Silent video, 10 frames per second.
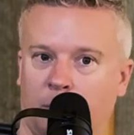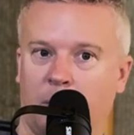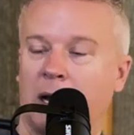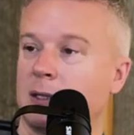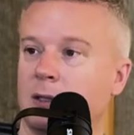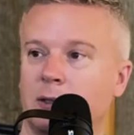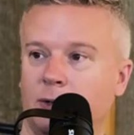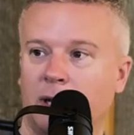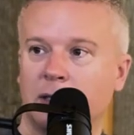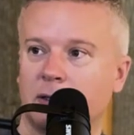be back to
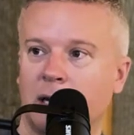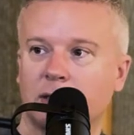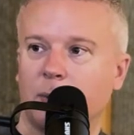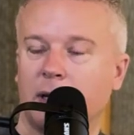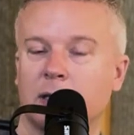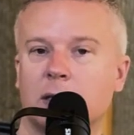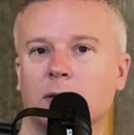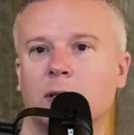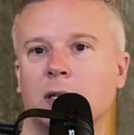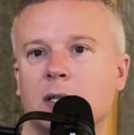2 days next week. And
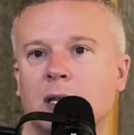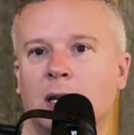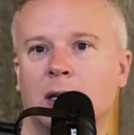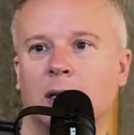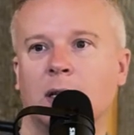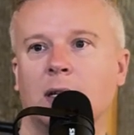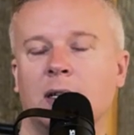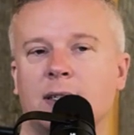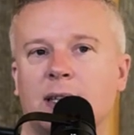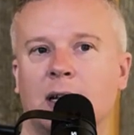so
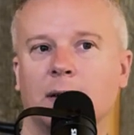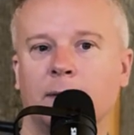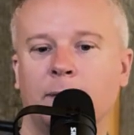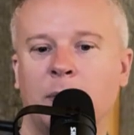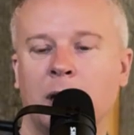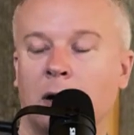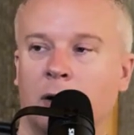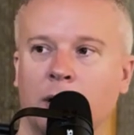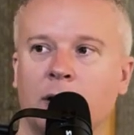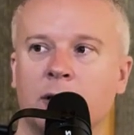instead of being
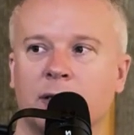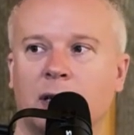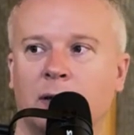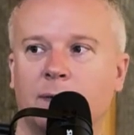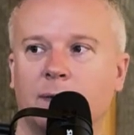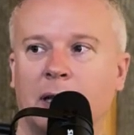hard on yourself,